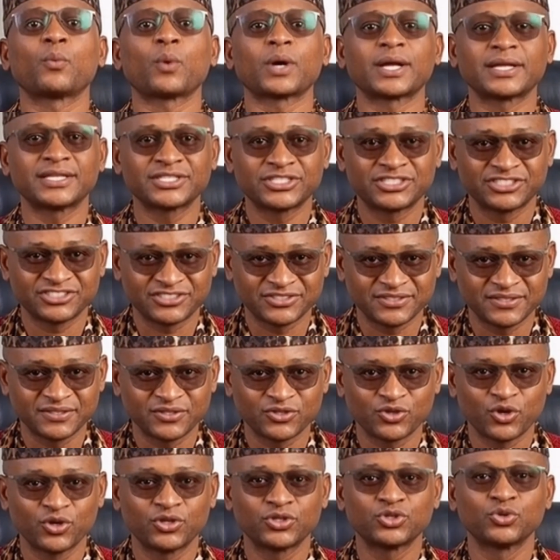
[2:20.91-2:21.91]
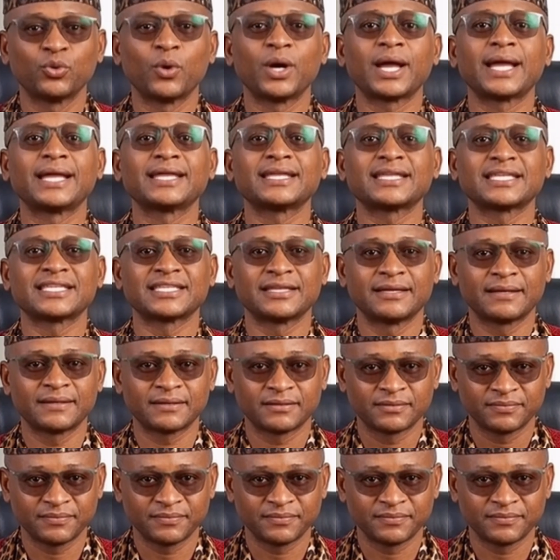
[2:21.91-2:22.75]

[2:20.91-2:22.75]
once, not twice,